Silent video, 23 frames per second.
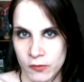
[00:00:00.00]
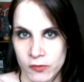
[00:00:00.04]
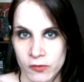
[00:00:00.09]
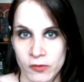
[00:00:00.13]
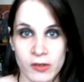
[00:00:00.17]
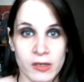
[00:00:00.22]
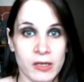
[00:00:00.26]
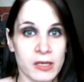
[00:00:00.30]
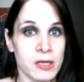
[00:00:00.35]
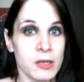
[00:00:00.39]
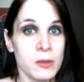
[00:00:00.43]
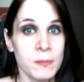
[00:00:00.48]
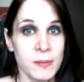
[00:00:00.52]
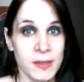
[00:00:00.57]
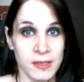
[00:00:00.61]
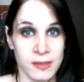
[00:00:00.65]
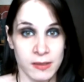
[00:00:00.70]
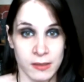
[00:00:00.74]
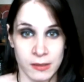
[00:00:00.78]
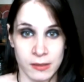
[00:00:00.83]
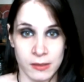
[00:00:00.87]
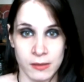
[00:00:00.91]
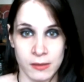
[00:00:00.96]
the
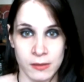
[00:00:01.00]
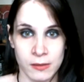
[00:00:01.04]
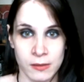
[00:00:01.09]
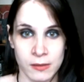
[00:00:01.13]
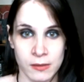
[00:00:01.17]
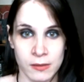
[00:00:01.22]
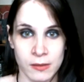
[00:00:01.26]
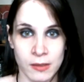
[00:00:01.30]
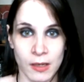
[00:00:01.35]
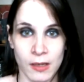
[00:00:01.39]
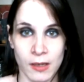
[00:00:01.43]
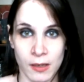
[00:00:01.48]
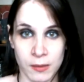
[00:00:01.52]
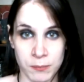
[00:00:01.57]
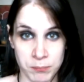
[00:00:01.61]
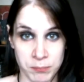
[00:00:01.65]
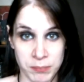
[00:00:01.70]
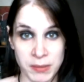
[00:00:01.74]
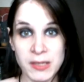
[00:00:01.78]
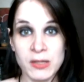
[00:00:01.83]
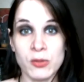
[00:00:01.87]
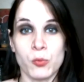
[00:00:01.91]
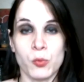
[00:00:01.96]
human that had
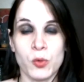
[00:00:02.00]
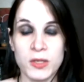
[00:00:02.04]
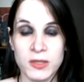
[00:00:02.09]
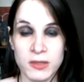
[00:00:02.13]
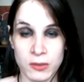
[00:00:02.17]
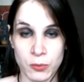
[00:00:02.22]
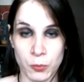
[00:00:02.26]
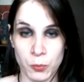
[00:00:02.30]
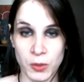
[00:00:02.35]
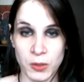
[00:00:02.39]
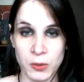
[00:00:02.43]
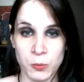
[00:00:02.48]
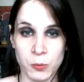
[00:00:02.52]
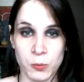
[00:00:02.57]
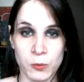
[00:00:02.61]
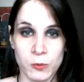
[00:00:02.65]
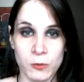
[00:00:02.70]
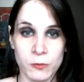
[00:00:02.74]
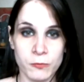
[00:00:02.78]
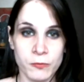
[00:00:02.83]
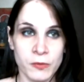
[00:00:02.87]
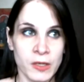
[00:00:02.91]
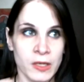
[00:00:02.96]
been with the
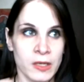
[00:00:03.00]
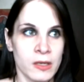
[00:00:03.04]
werewolf